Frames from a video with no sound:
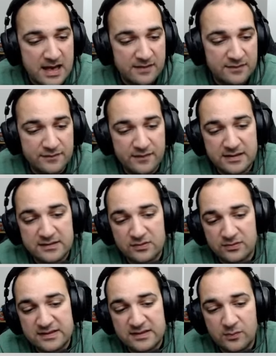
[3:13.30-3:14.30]
and if the fighter is
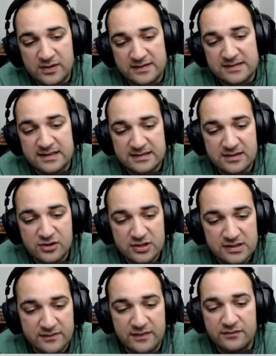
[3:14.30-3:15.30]
also within 6
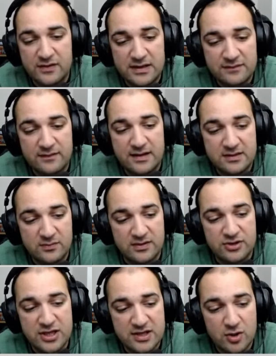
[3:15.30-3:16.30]
inches of a friendly fighter with
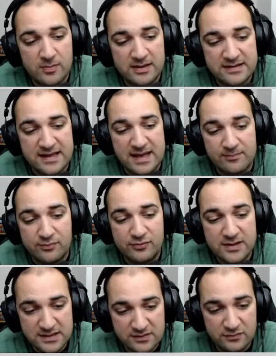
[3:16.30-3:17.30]
a Jade Obelisk and
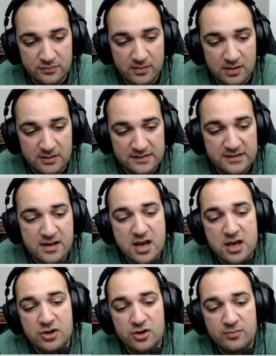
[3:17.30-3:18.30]
Priest rune marks,
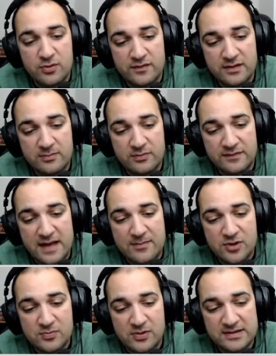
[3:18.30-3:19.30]
you remove a number of
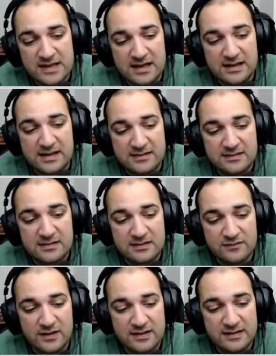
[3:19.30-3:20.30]
damage points allocated to
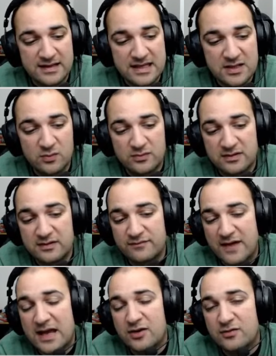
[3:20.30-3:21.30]
this fighter equal to the
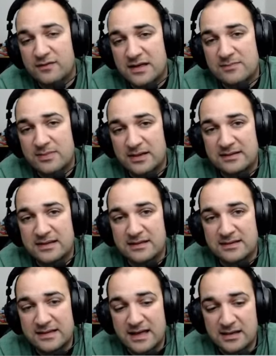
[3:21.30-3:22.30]
value of the ability
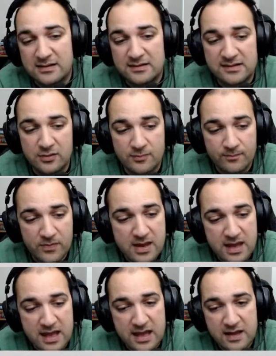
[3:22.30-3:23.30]
instead. So,
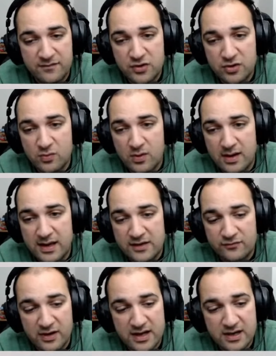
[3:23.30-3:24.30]
if you are
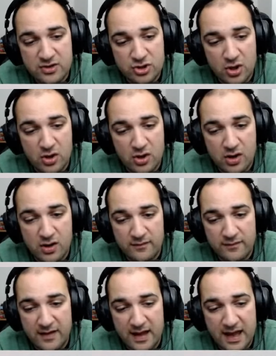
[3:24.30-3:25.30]
in range
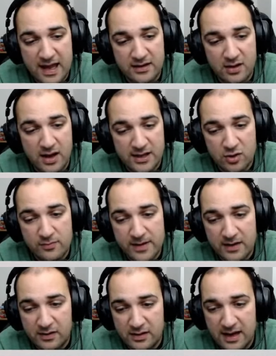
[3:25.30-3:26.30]
of an Icon
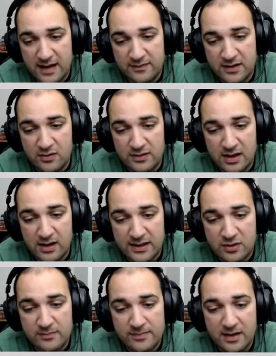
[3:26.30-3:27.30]
Bearer, and the only
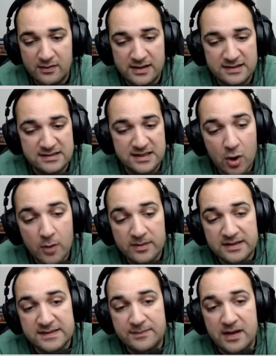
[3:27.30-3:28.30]
Icon Bearer is the
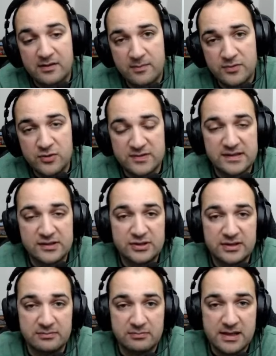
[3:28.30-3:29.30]
Obelisk Bearer, you
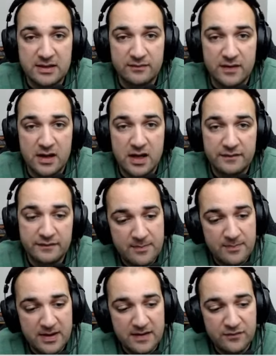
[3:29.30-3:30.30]
essentially heal for half.
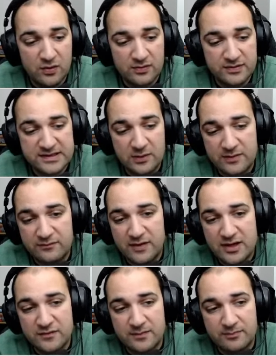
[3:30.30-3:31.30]
But if you're also in
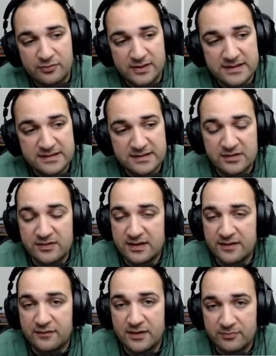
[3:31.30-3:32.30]
range of a Priest, so the
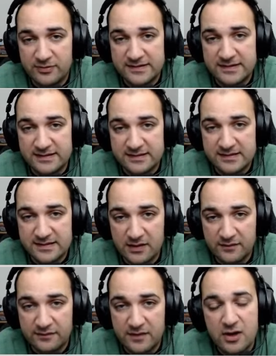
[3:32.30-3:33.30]
Nephrite Priestess
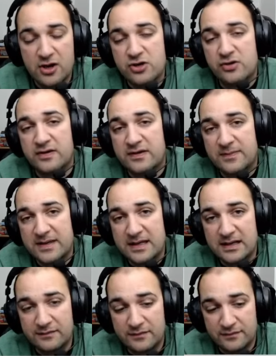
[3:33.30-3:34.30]
itself, you're going to be
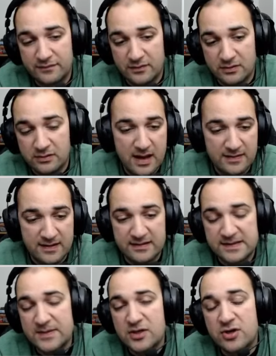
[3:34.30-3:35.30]
healing for full. And that
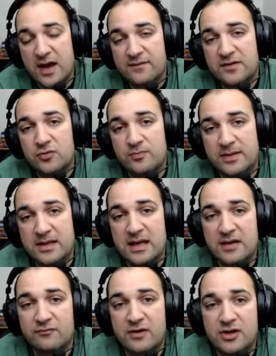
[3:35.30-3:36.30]
doesn't mean you have to be
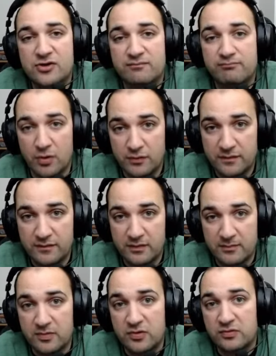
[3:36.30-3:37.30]
in range of both of
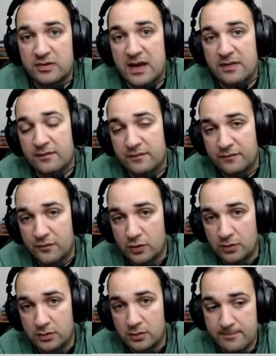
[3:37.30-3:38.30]
them to get the
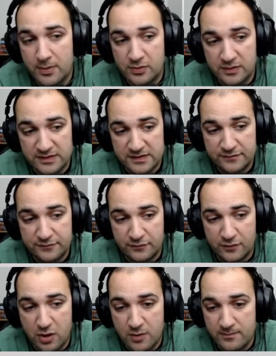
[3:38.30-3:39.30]
full bonus
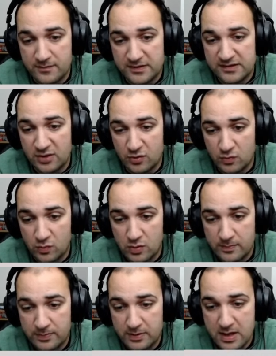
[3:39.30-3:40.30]
from Stone
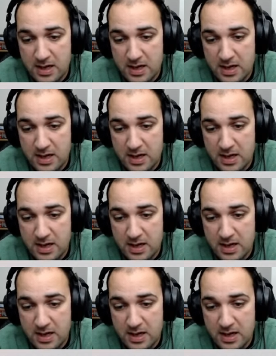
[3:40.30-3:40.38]
Warp.